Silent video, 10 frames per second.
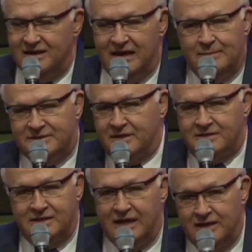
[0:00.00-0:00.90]
I'm
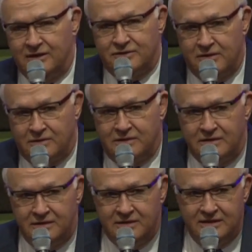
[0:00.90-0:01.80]
68 years old.
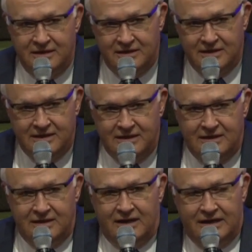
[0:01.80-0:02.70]

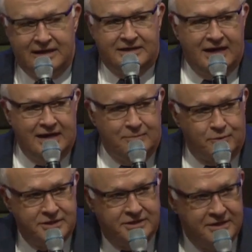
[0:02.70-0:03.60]
I get tired
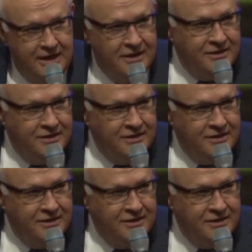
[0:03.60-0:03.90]
preaching now.